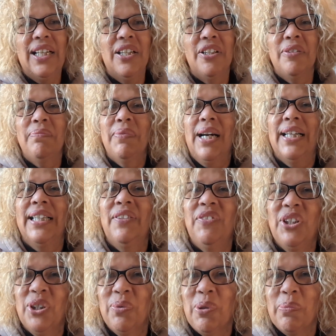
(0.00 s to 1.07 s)
And if
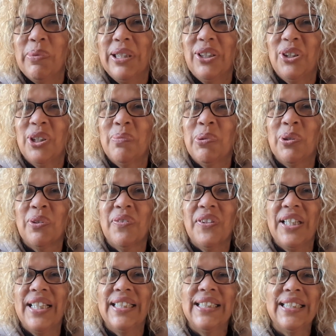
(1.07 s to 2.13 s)
you do want me to do more of
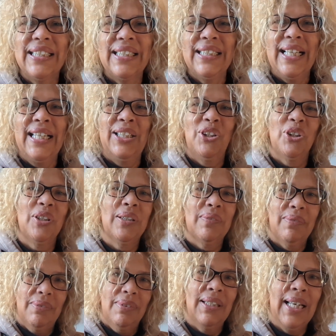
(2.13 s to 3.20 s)
these, as I say, just
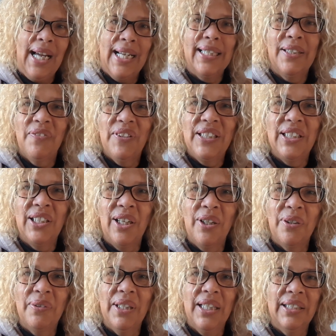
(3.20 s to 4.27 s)
like the
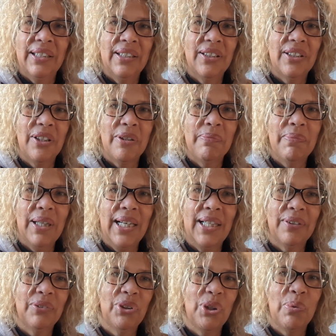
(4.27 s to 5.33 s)
video, and
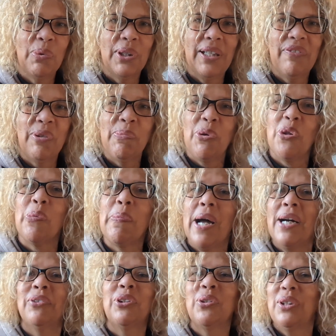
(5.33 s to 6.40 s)
I'll do one every month, but
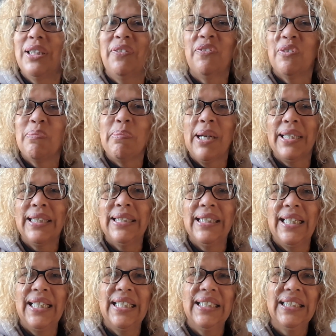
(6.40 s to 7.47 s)
I'll do different
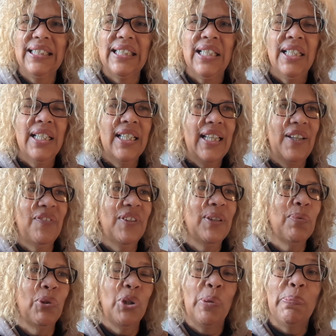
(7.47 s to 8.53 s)
magazines. If
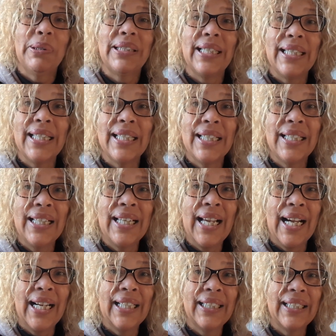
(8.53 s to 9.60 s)
there's one you particularly
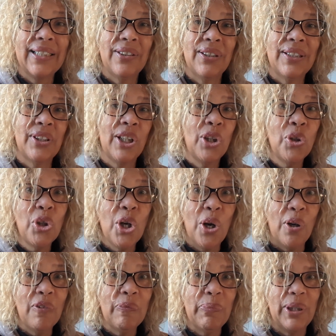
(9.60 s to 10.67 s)
like the look
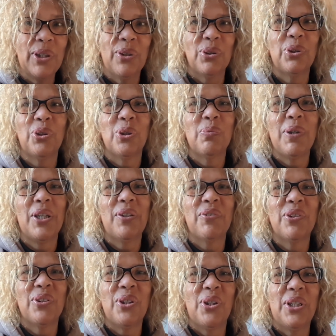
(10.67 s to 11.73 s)
of, but not sure whether
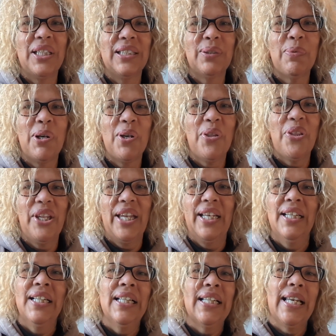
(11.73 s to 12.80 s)
or not it's worth it,
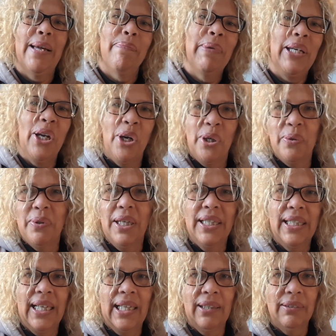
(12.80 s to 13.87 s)
let me know
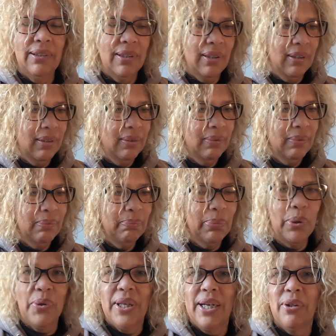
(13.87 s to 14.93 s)
and I'll
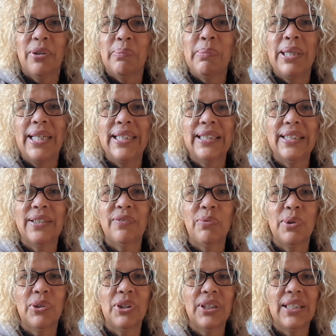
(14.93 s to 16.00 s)
put that on my list of
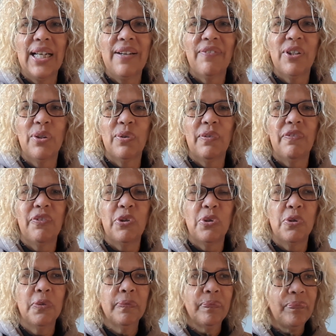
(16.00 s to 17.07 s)
ones to have a look
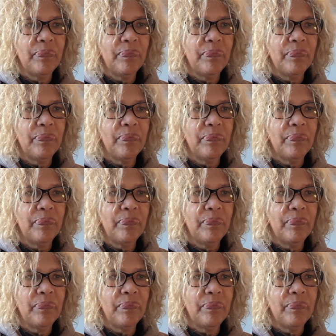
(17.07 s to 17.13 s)
for.